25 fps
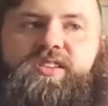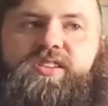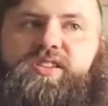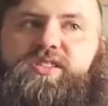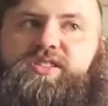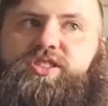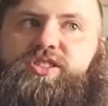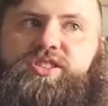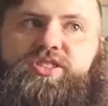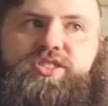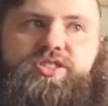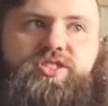
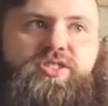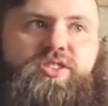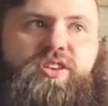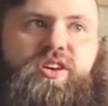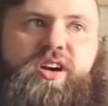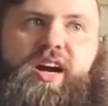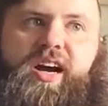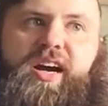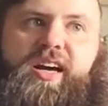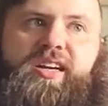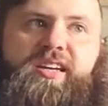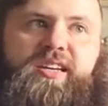just
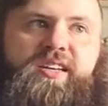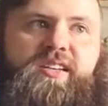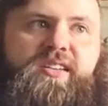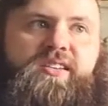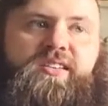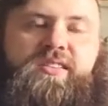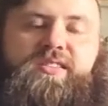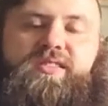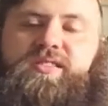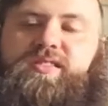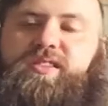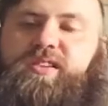try
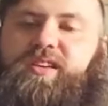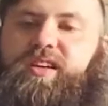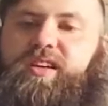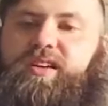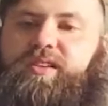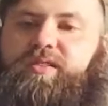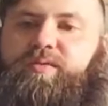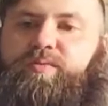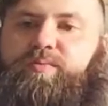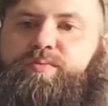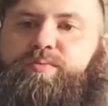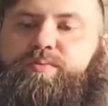and
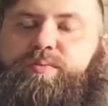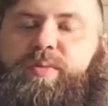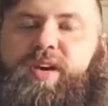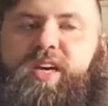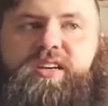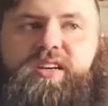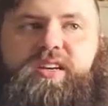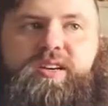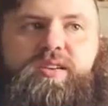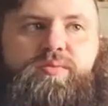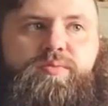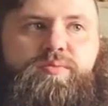
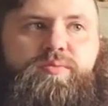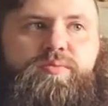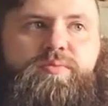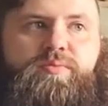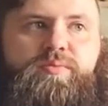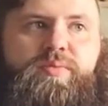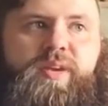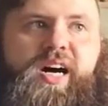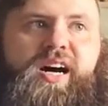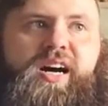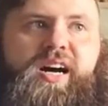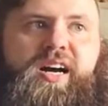make it
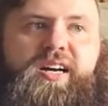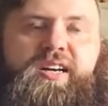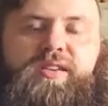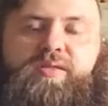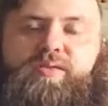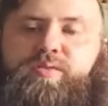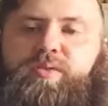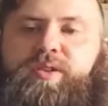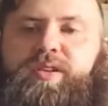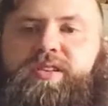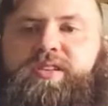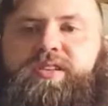by
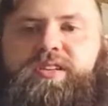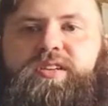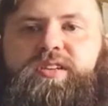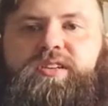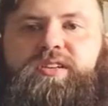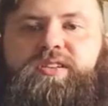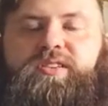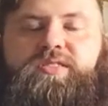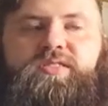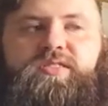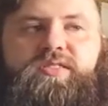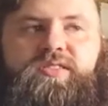when
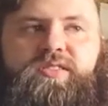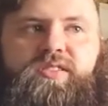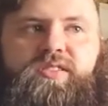their